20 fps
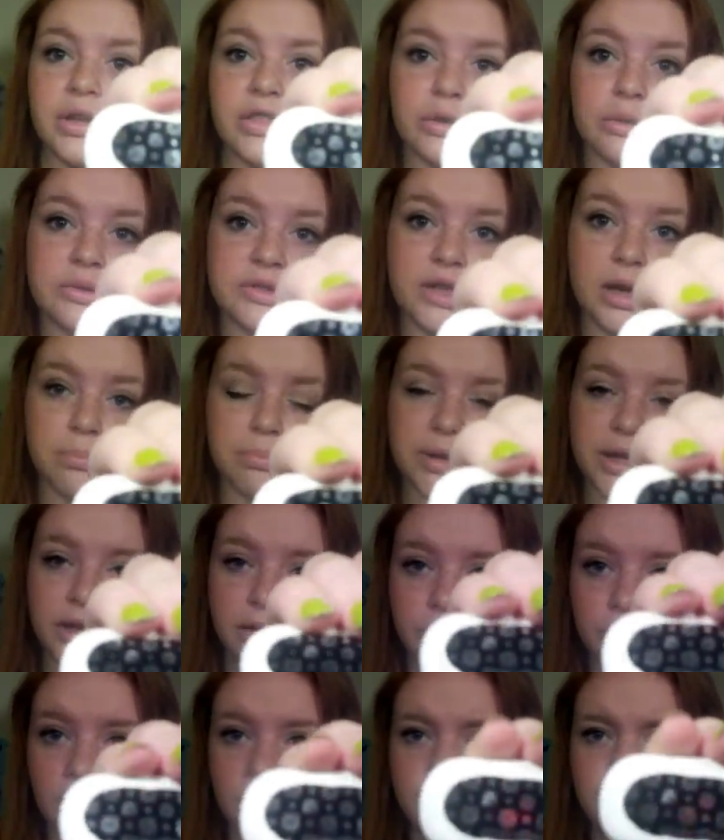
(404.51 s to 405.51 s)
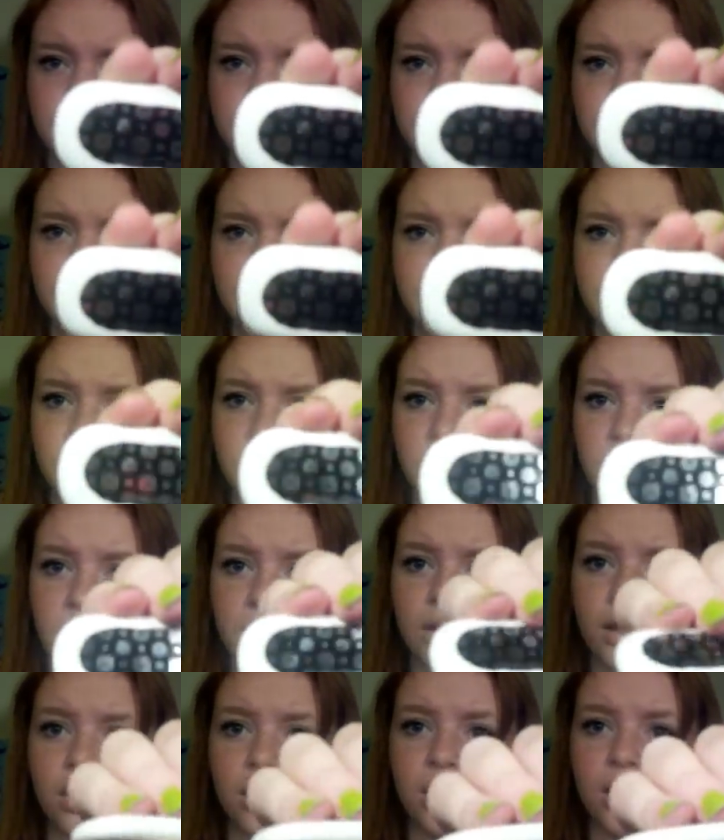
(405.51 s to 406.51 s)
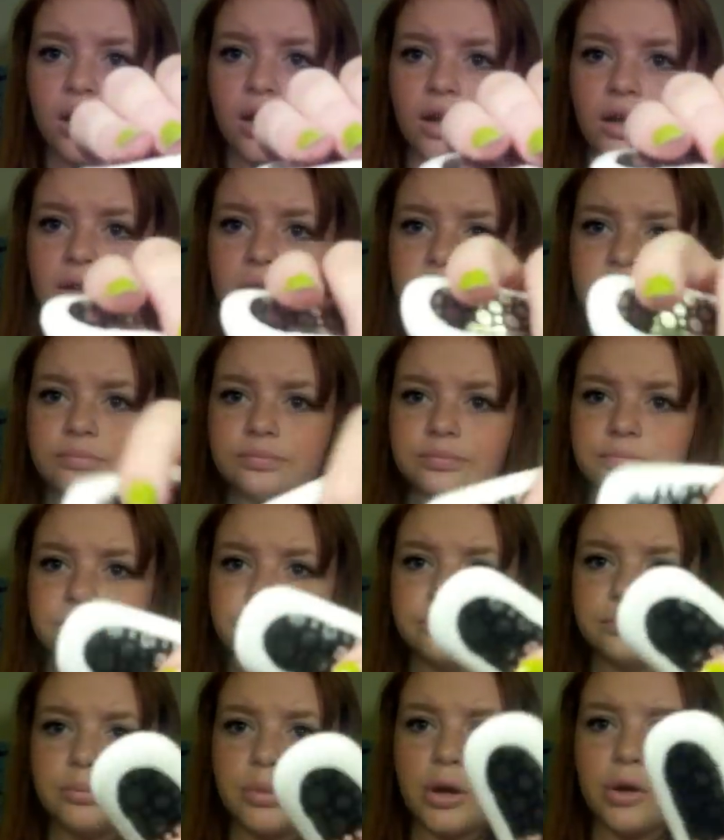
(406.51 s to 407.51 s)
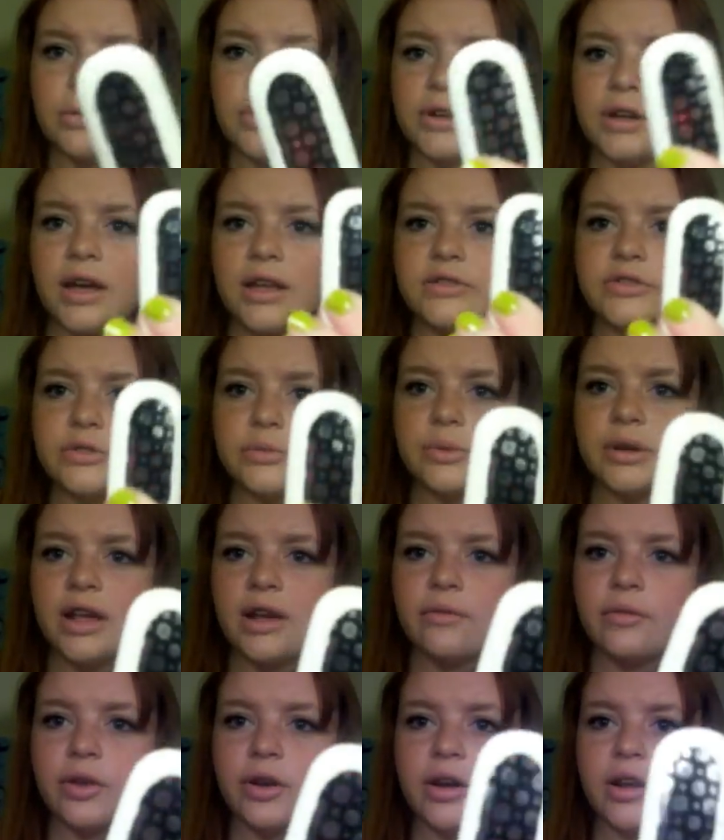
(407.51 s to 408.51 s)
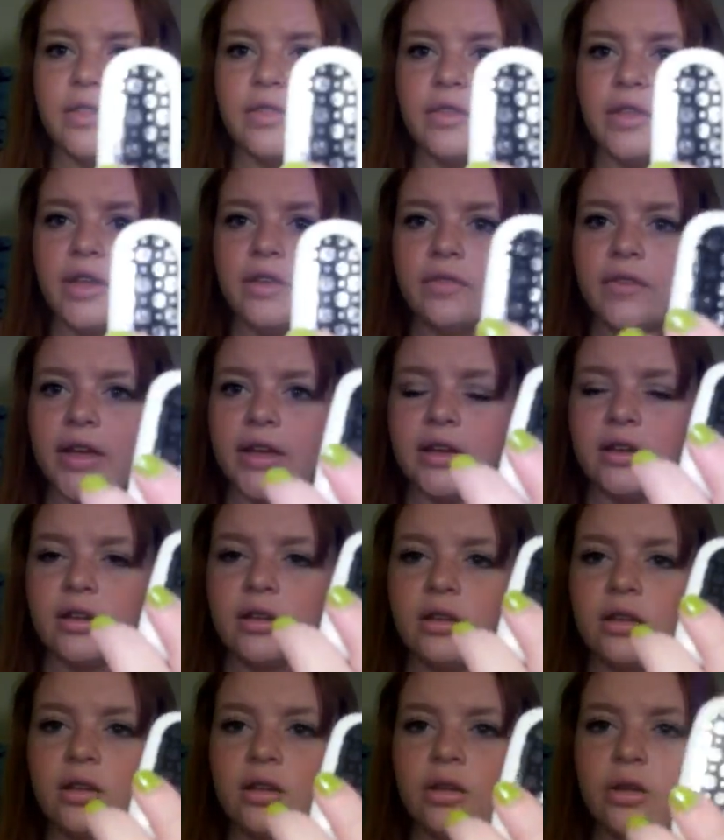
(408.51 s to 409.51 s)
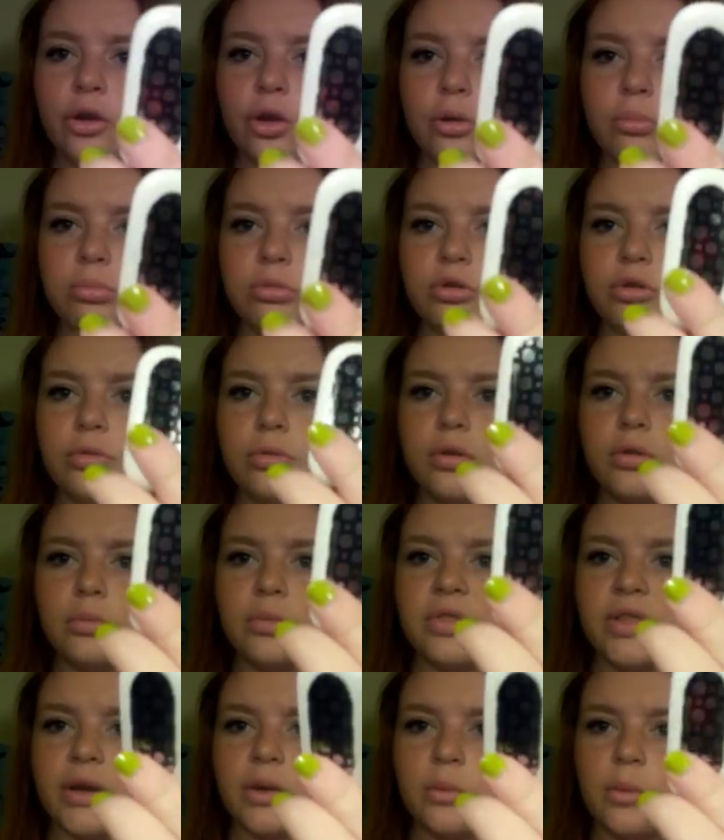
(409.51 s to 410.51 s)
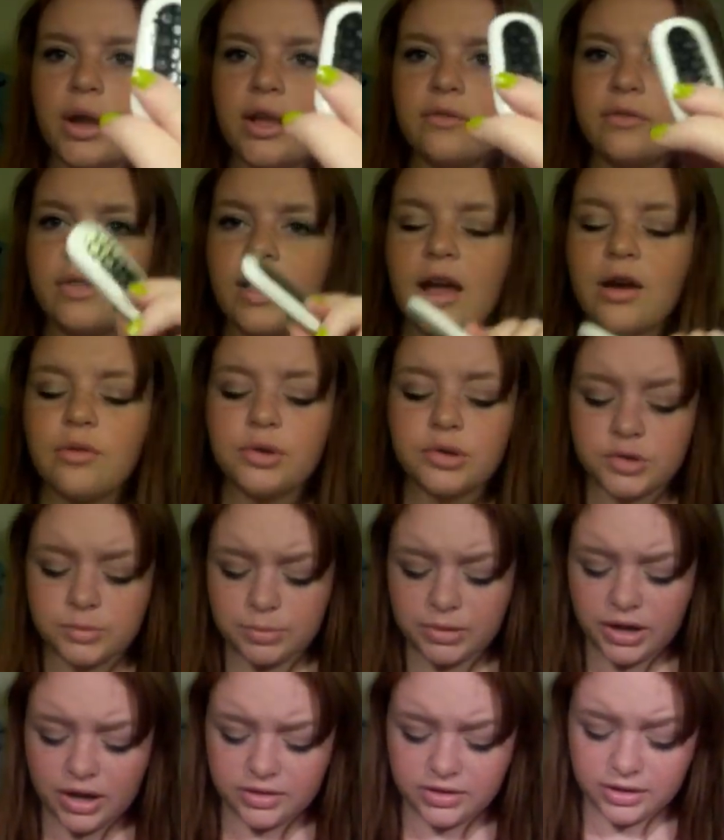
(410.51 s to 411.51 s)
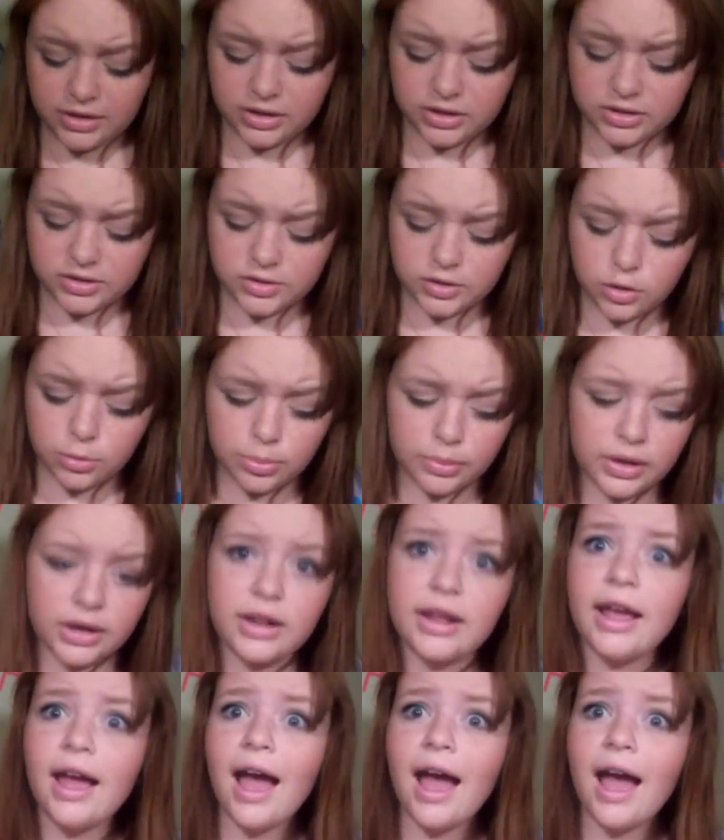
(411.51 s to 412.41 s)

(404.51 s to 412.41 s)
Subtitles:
There was a pink one with like polka dots or whatever, and then like a blue one with like white flowers, but I think it's so pretty.